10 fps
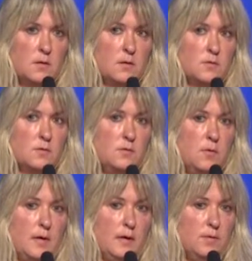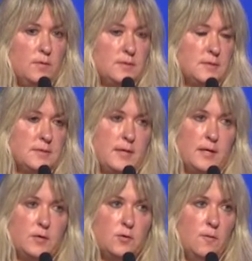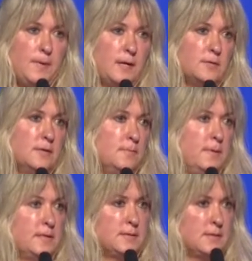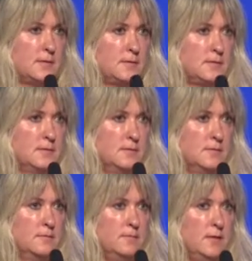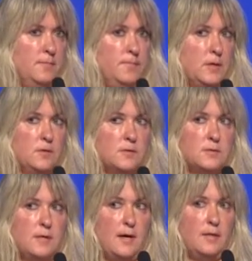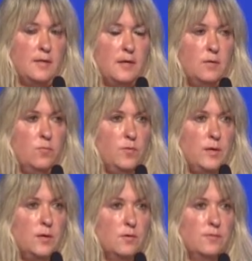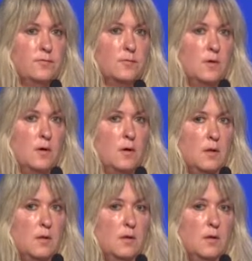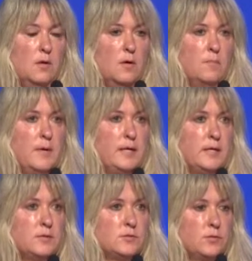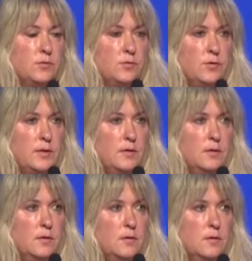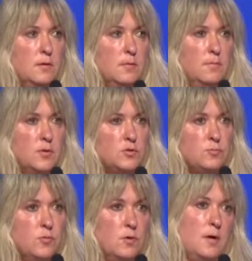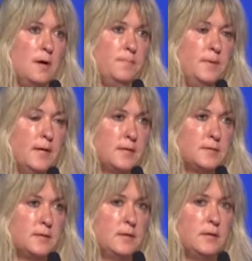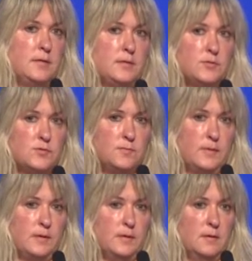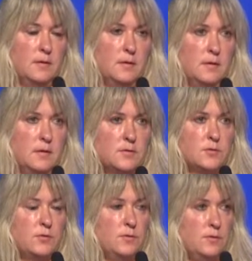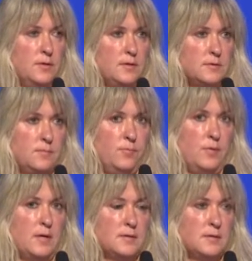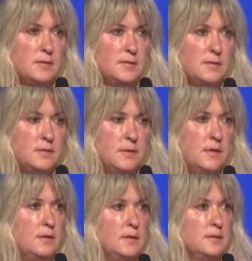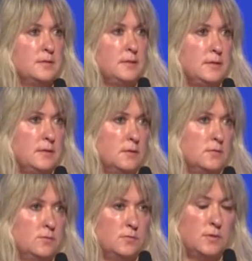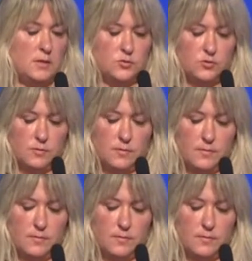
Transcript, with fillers: So I always say go back to the basics, right? Because I think we overall are making security much more complex than it needs to be. Security is a process and it's detailed to attention.